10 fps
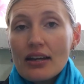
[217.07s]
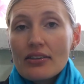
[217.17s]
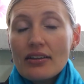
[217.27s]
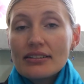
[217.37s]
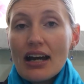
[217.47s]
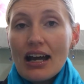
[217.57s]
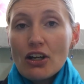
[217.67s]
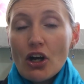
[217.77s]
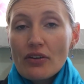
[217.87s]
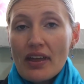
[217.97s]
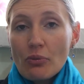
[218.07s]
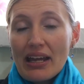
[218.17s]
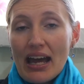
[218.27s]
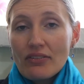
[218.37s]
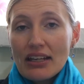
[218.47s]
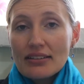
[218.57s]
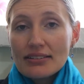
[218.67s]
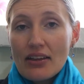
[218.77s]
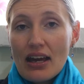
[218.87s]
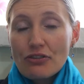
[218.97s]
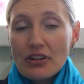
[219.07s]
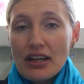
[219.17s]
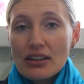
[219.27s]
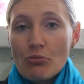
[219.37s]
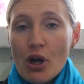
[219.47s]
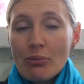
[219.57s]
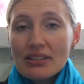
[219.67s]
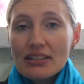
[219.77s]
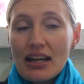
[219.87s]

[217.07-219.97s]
the dialogue that we're having in South Africa at the moment,